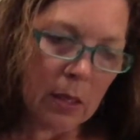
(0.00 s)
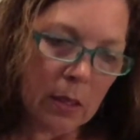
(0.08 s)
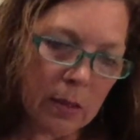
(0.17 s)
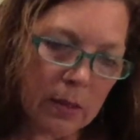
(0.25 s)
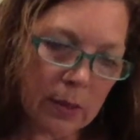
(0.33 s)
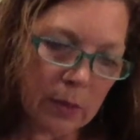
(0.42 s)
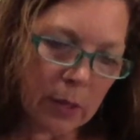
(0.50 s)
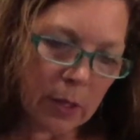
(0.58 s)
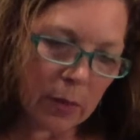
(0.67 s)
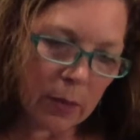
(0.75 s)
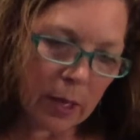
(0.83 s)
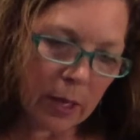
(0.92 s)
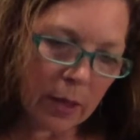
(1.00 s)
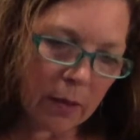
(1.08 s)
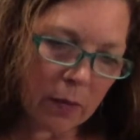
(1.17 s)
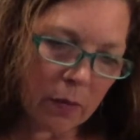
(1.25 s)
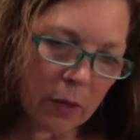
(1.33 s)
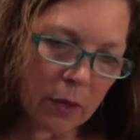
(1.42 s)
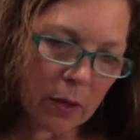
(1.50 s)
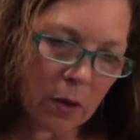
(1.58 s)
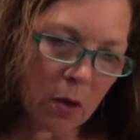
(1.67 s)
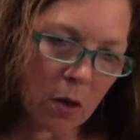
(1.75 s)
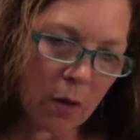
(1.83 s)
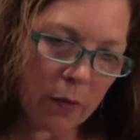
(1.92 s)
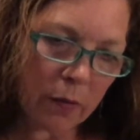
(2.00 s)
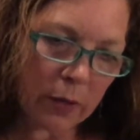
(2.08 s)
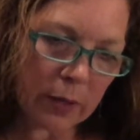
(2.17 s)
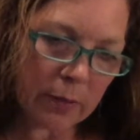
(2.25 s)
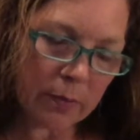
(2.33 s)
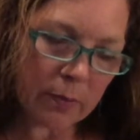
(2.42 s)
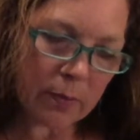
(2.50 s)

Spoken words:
So here we have the Coffin.